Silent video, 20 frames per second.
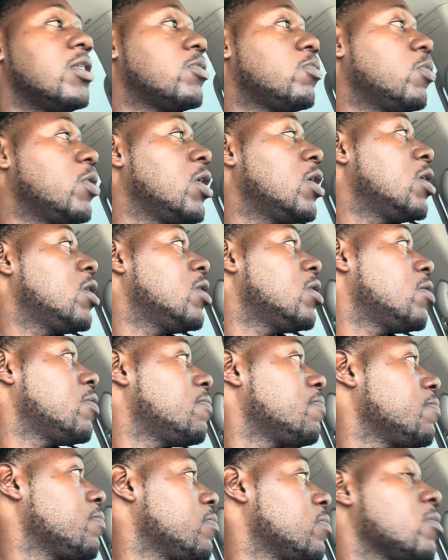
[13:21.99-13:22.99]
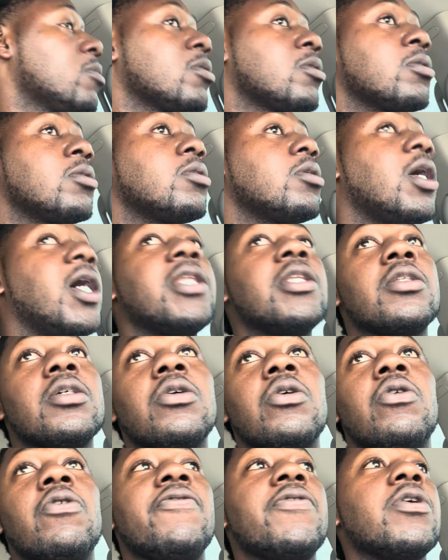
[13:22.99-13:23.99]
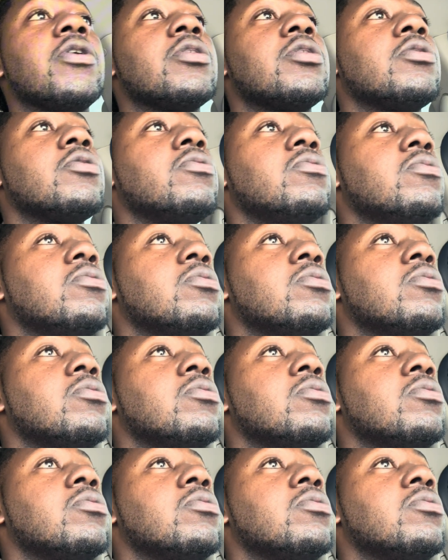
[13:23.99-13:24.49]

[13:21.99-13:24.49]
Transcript: when I need to go over here too.